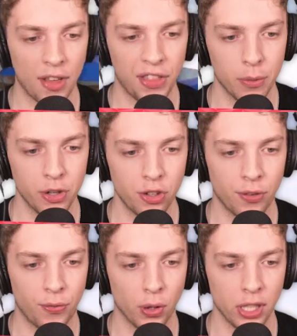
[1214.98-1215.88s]
I think we
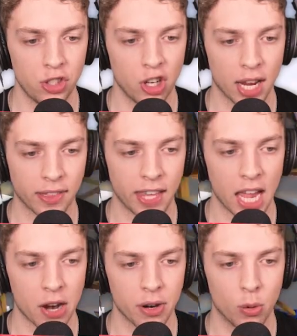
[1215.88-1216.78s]
should fully check the
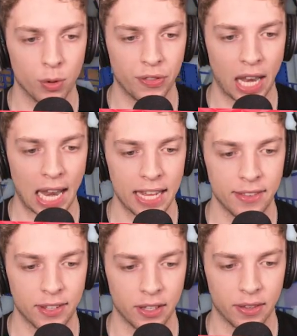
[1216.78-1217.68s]
area with the
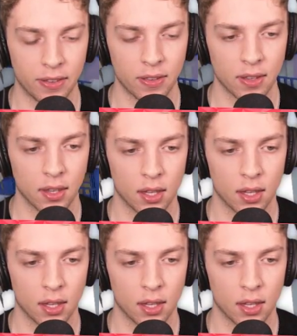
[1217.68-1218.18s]
lanterns.